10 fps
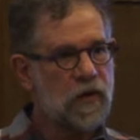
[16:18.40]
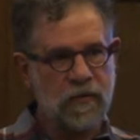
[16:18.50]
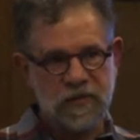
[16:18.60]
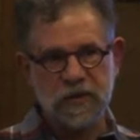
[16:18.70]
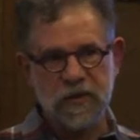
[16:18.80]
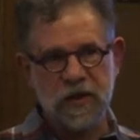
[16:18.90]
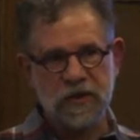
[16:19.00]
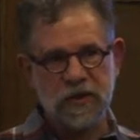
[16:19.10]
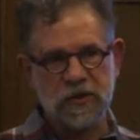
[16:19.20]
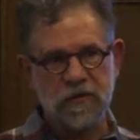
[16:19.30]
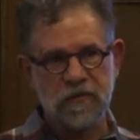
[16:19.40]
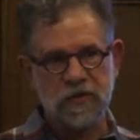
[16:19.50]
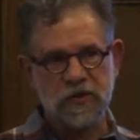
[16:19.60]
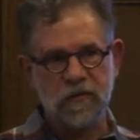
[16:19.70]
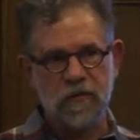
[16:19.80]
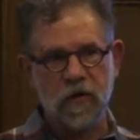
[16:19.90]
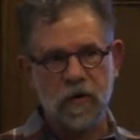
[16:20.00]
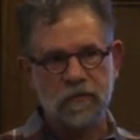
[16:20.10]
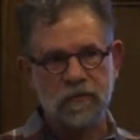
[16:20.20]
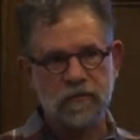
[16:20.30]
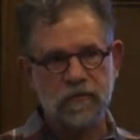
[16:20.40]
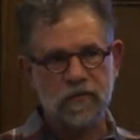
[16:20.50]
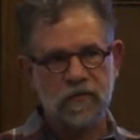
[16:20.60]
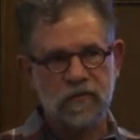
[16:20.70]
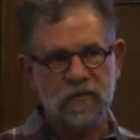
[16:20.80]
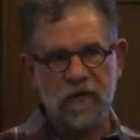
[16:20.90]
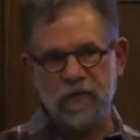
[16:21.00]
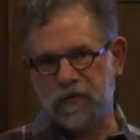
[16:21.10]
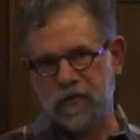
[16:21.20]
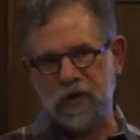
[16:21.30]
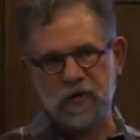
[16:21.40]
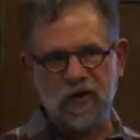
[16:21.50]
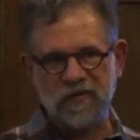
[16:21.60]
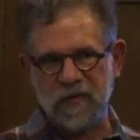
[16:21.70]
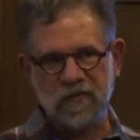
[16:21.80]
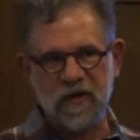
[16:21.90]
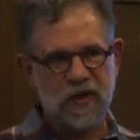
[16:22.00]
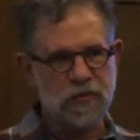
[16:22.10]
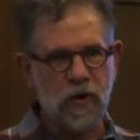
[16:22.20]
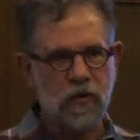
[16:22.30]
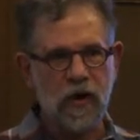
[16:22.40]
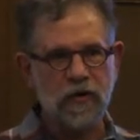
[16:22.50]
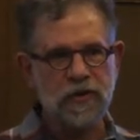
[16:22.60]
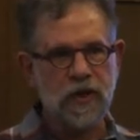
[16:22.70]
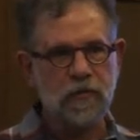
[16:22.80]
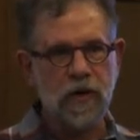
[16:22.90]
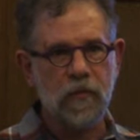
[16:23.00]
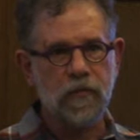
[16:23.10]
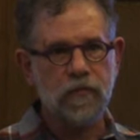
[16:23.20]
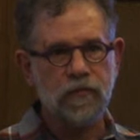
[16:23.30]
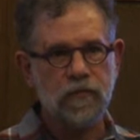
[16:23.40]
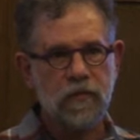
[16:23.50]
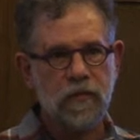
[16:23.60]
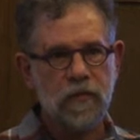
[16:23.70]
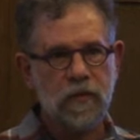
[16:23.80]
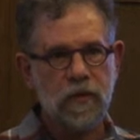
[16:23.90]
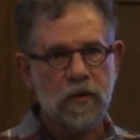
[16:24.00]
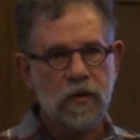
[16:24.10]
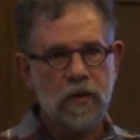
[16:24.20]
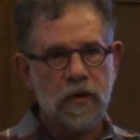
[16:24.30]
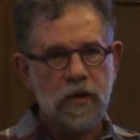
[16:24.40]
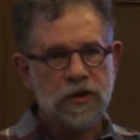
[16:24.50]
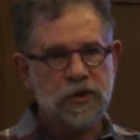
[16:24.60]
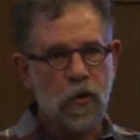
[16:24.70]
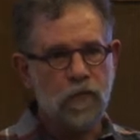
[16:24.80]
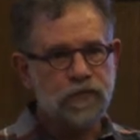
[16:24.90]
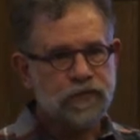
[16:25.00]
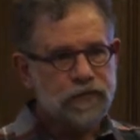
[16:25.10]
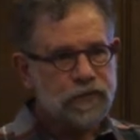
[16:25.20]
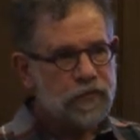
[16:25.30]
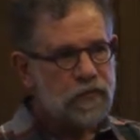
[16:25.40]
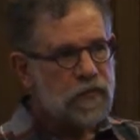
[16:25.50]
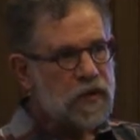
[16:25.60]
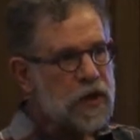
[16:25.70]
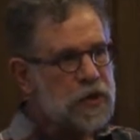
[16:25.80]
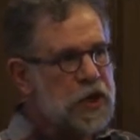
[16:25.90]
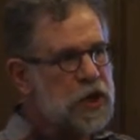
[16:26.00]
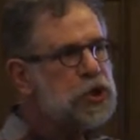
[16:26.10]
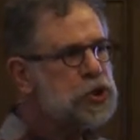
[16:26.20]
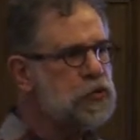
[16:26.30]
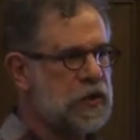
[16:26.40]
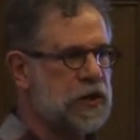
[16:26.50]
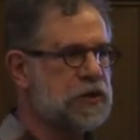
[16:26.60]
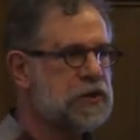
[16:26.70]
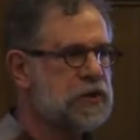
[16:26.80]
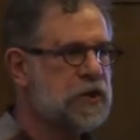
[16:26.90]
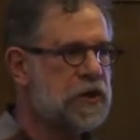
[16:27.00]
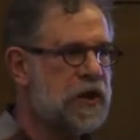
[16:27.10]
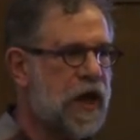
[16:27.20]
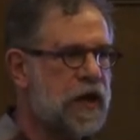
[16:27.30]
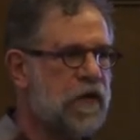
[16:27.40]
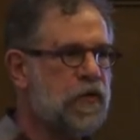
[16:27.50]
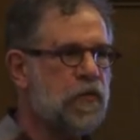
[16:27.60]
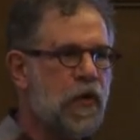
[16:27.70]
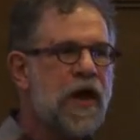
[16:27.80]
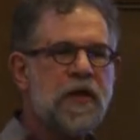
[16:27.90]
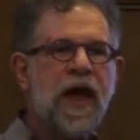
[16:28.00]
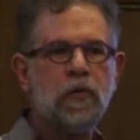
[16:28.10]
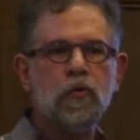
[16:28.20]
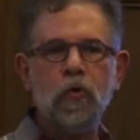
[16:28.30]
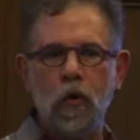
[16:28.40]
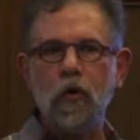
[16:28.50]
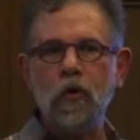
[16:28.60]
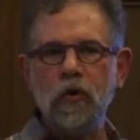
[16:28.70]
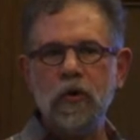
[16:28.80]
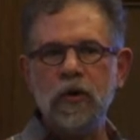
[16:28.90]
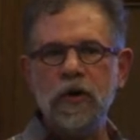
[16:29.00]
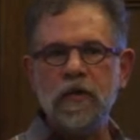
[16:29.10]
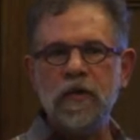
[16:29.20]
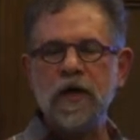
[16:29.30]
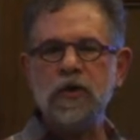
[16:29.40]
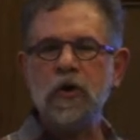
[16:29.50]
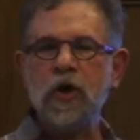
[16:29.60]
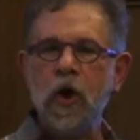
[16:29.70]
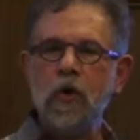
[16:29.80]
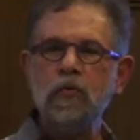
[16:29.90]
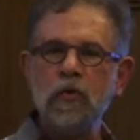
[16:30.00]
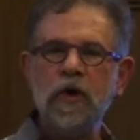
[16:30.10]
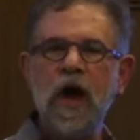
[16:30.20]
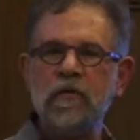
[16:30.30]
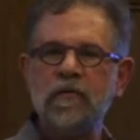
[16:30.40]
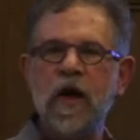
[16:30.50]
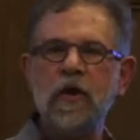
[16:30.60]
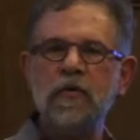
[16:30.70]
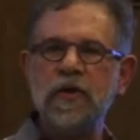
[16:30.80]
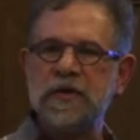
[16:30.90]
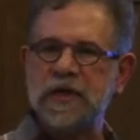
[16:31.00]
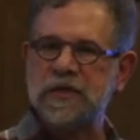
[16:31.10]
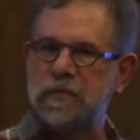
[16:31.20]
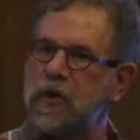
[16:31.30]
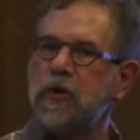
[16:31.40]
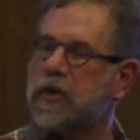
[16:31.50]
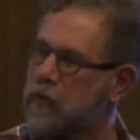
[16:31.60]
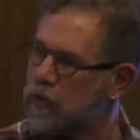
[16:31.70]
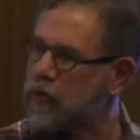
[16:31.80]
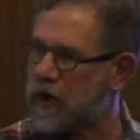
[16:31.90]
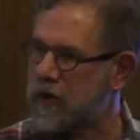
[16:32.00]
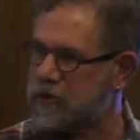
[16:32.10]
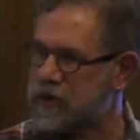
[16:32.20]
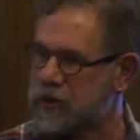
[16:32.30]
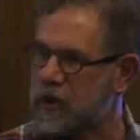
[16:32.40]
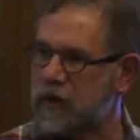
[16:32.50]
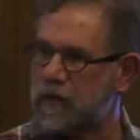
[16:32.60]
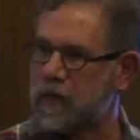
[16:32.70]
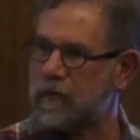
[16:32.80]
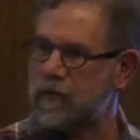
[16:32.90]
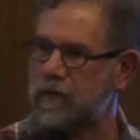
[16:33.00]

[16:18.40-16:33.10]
All right? This is making sense to everyone so far. And feel free to interrupt me. We've got a small crowd. It's not a problem. So the issue is that if you break that rule, then your code will not follow the testability rule that I was just talking about.